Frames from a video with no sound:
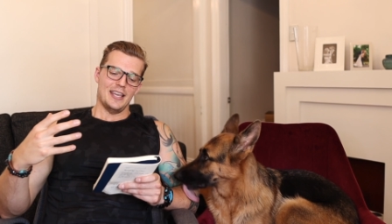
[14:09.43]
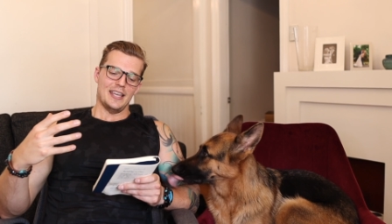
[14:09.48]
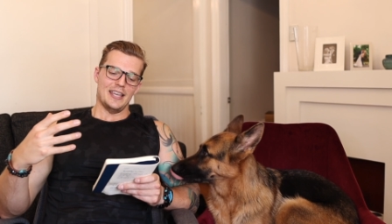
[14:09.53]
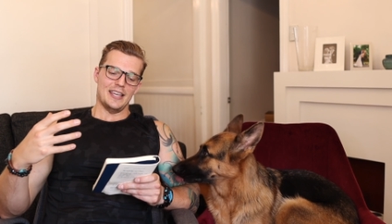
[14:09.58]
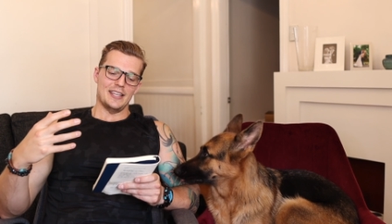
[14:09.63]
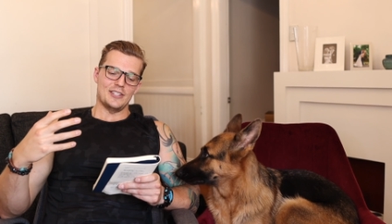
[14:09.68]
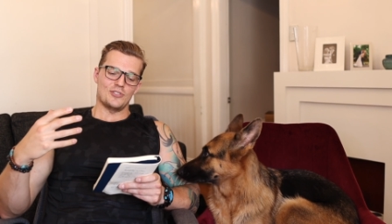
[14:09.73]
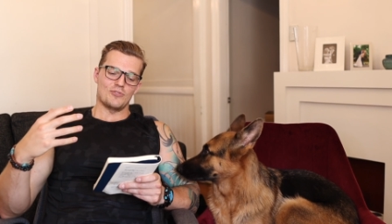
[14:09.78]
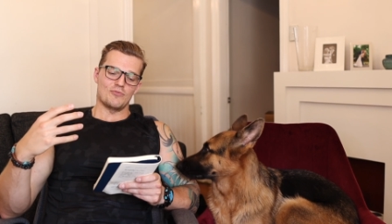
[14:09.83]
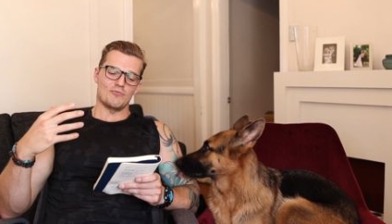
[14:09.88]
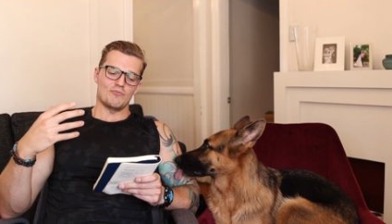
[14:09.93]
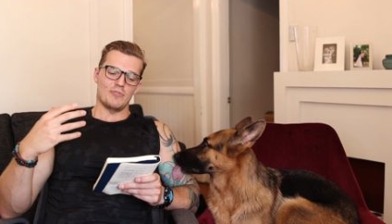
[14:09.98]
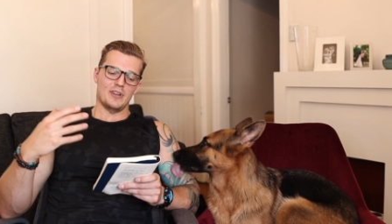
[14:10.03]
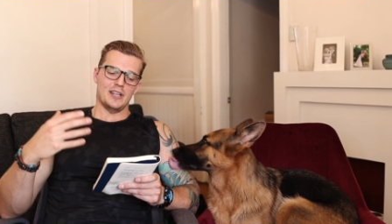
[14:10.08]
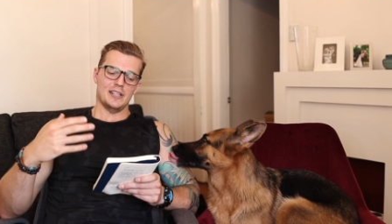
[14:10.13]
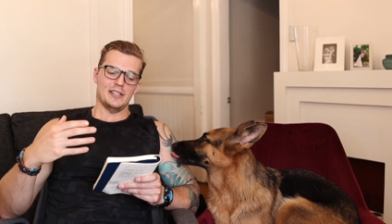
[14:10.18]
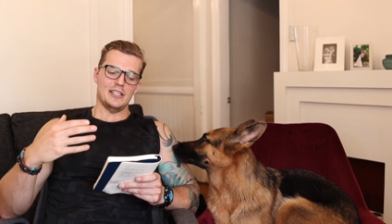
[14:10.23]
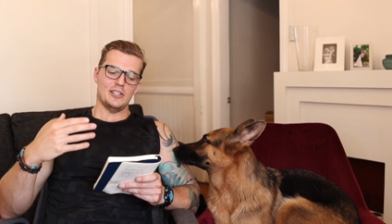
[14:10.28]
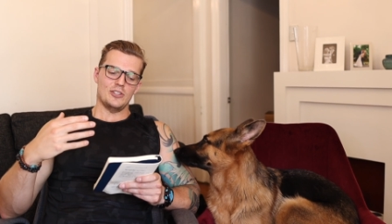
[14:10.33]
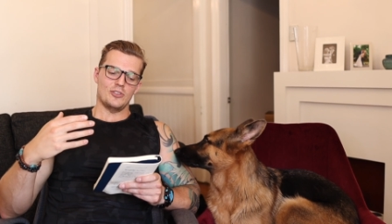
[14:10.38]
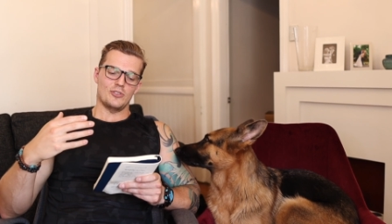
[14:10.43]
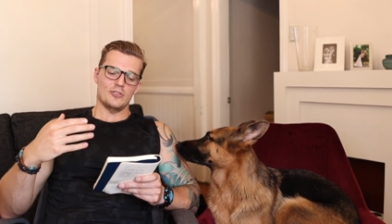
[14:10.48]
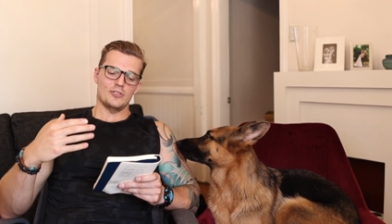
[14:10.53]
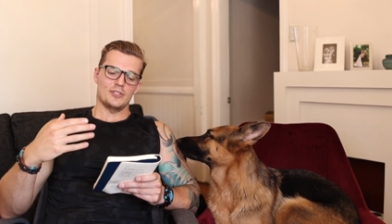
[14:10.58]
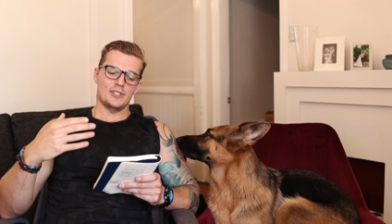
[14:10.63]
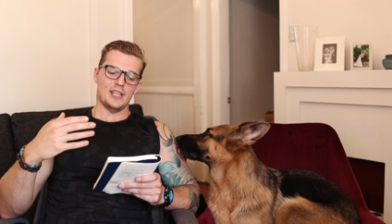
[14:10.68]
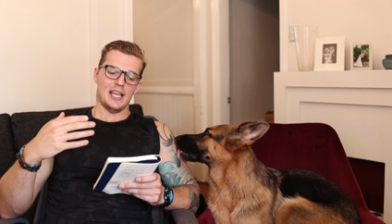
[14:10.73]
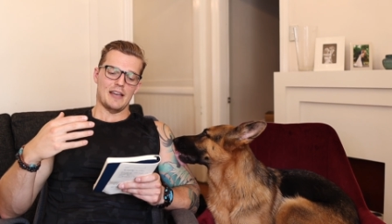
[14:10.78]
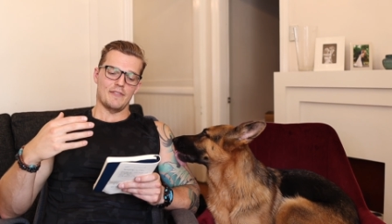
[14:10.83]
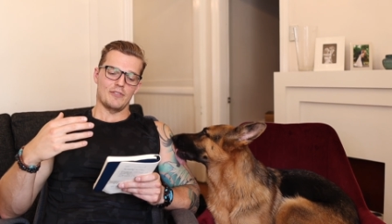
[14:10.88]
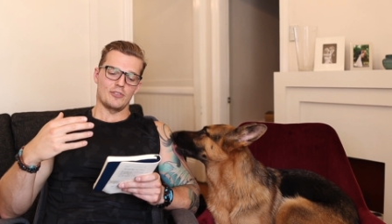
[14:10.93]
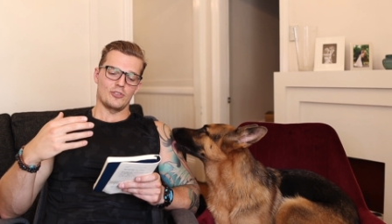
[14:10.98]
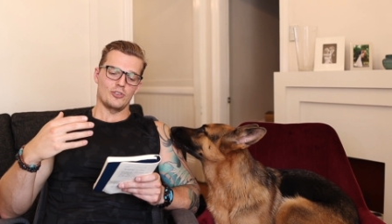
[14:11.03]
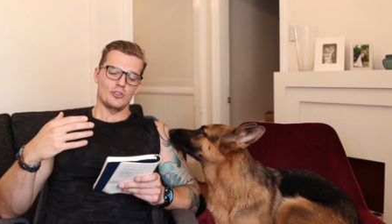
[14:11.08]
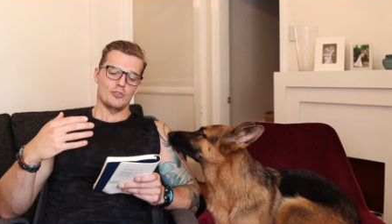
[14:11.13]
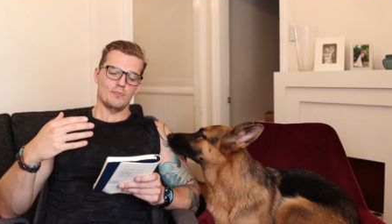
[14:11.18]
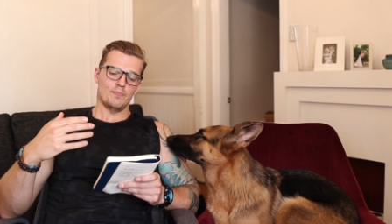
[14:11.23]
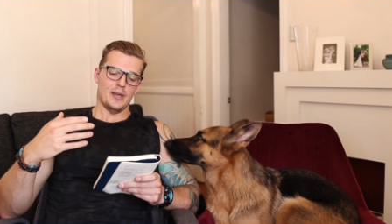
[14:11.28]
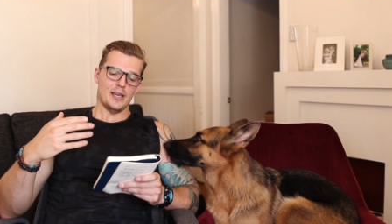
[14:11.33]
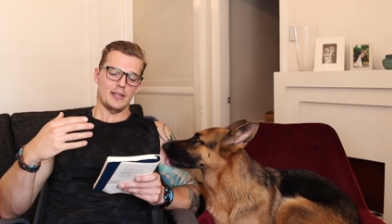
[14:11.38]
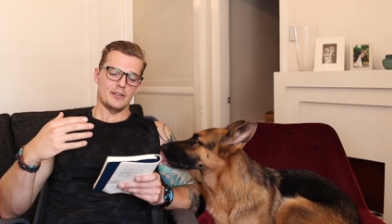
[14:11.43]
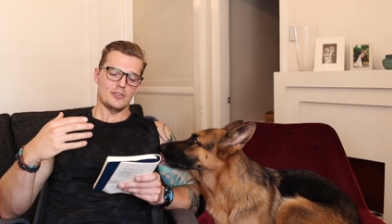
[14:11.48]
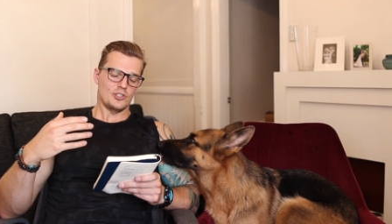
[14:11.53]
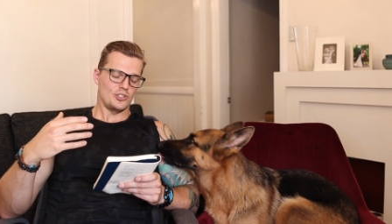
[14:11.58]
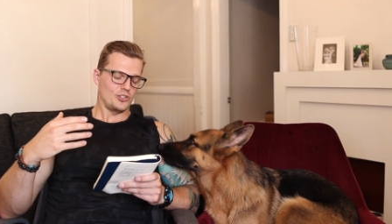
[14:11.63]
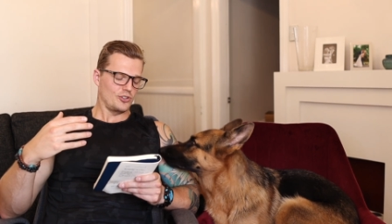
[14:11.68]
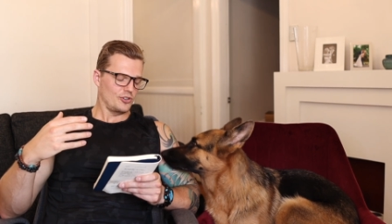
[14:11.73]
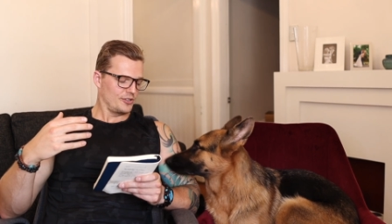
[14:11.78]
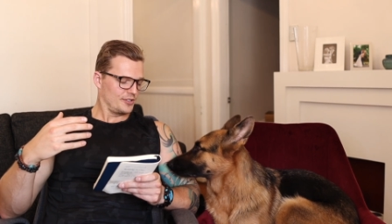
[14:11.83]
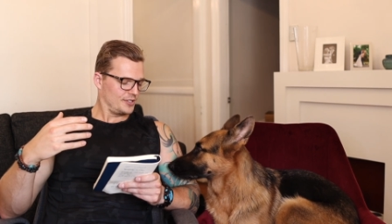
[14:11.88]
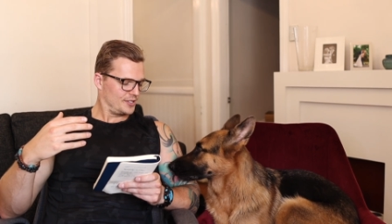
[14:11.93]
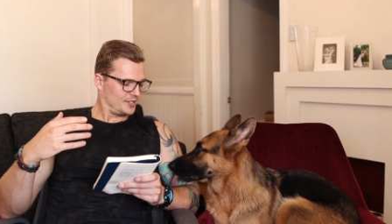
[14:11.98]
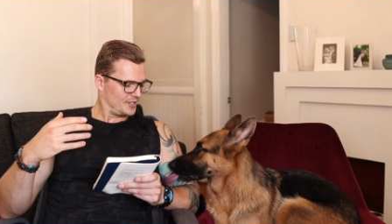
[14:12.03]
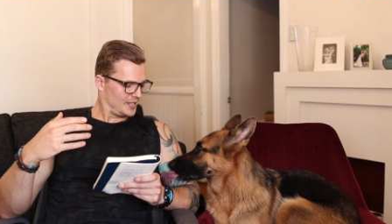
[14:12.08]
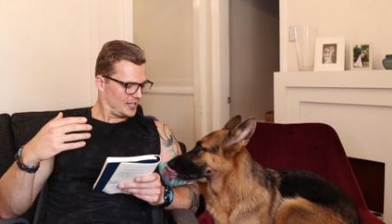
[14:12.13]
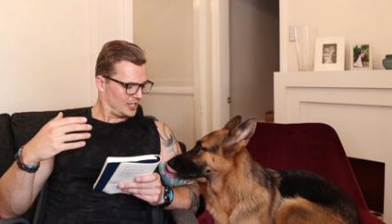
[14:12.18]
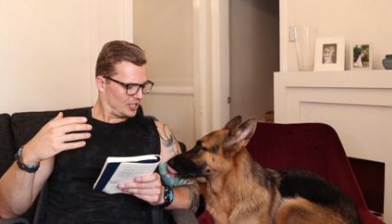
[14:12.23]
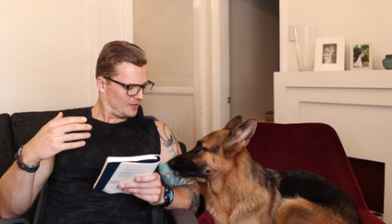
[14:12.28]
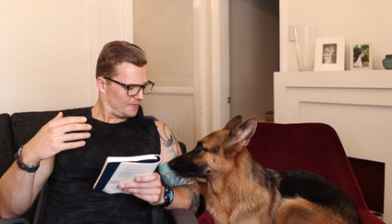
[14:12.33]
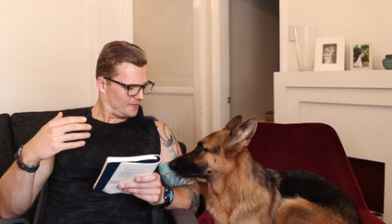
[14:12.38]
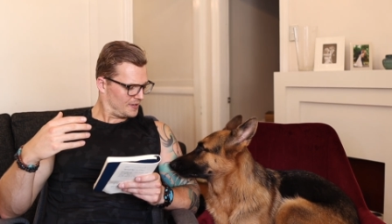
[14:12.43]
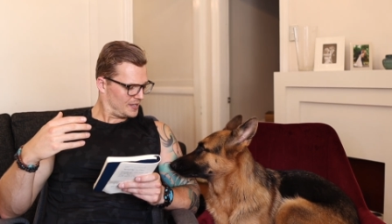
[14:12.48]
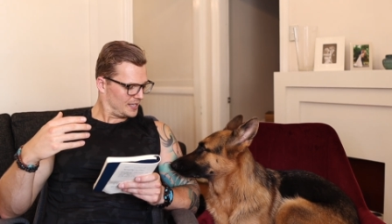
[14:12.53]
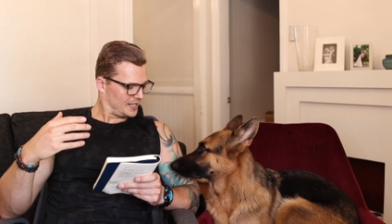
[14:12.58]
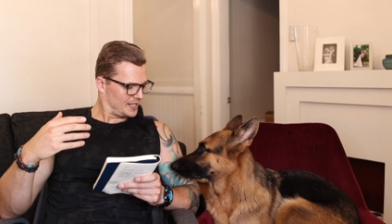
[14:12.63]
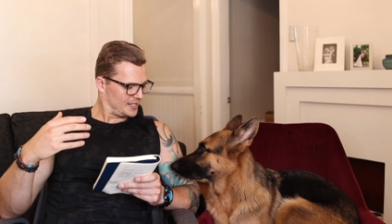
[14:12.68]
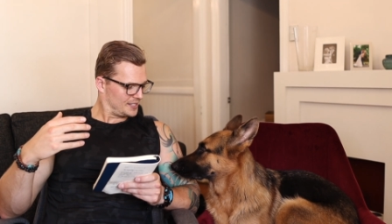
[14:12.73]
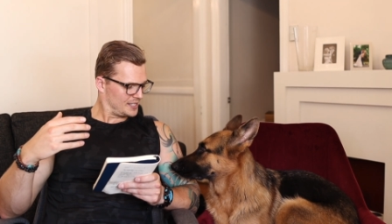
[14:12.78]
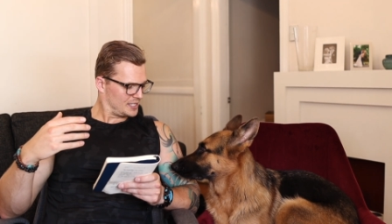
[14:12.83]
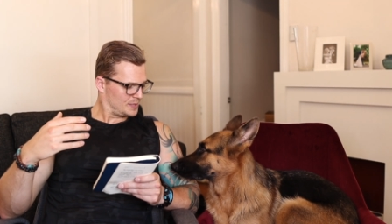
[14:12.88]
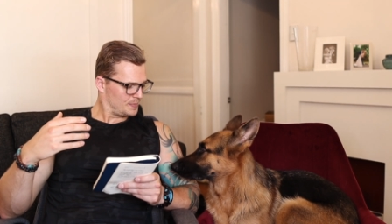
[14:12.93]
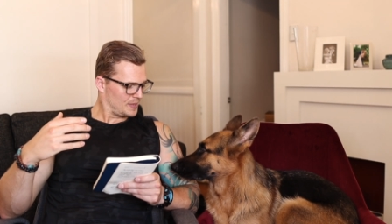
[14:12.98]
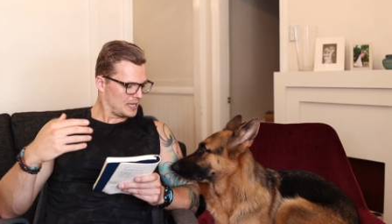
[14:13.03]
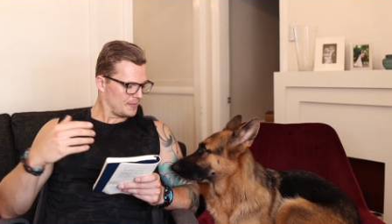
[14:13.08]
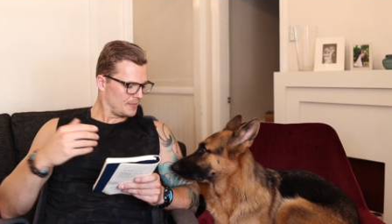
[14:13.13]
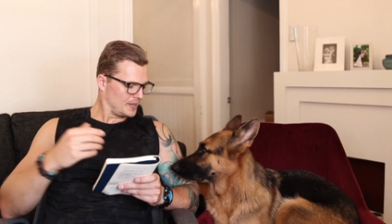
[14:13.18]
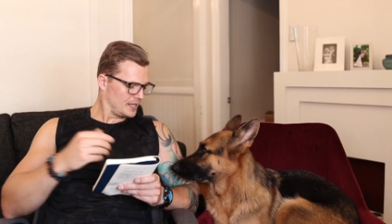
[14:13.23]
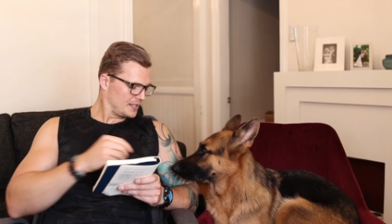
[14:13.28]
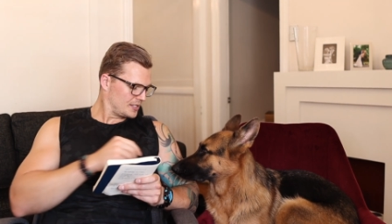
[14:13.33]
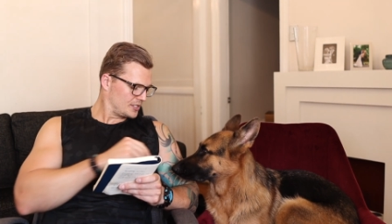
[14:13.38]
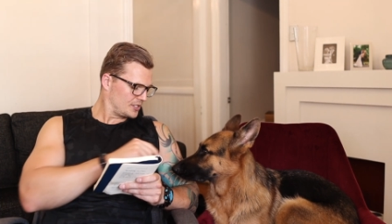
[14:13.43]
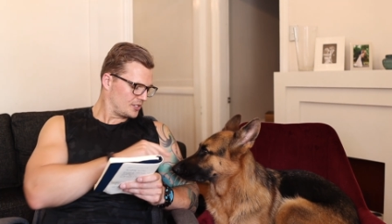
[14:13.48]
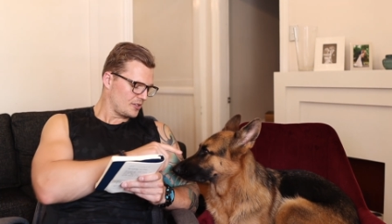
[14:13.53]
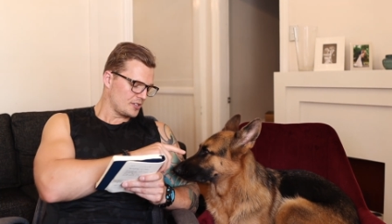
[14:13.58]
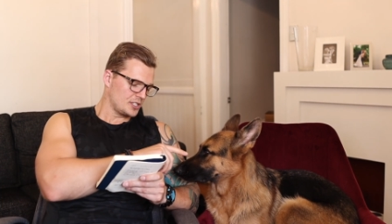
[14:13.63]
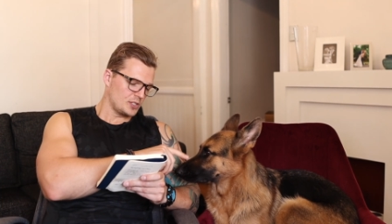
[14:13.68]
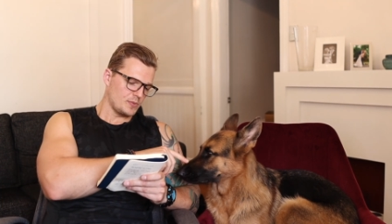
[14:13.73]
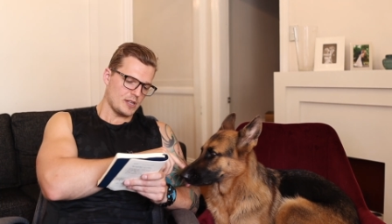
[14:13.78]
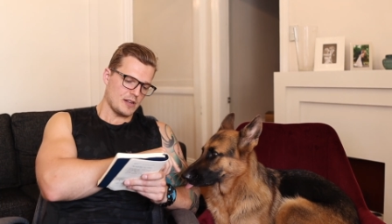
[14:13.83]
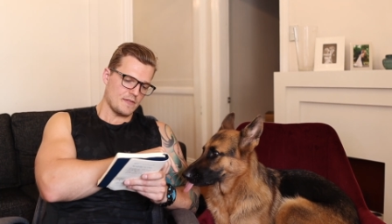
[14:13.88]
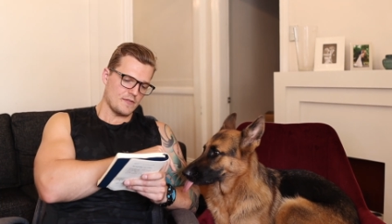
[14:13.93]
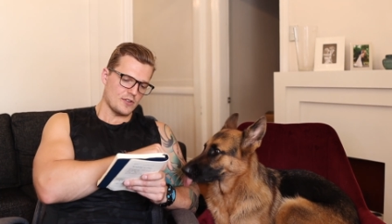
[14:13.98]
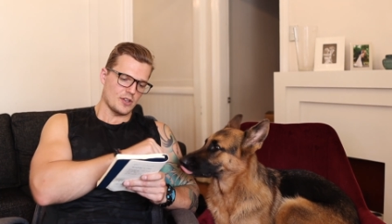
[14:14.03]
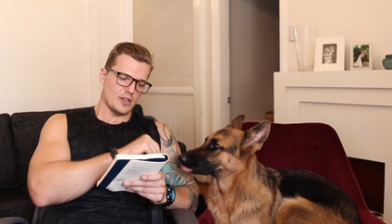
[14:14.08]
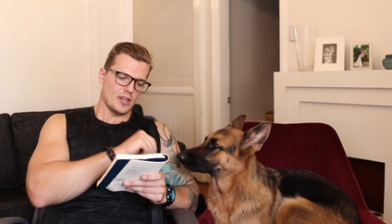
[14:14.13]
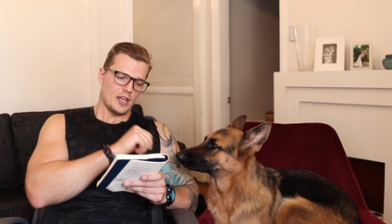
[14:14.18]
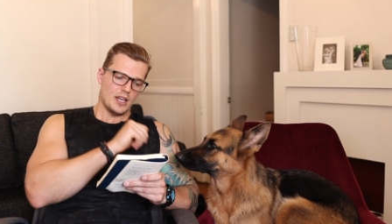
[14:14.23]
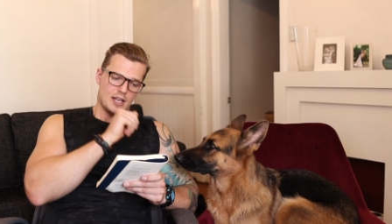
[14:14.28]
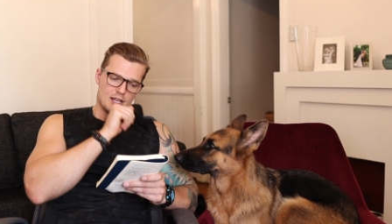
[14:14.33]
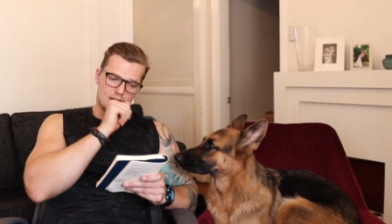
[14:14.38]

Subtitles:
It's really good to have a good pet insurance. Thank you for your kisses, baby. It's so sweet of you.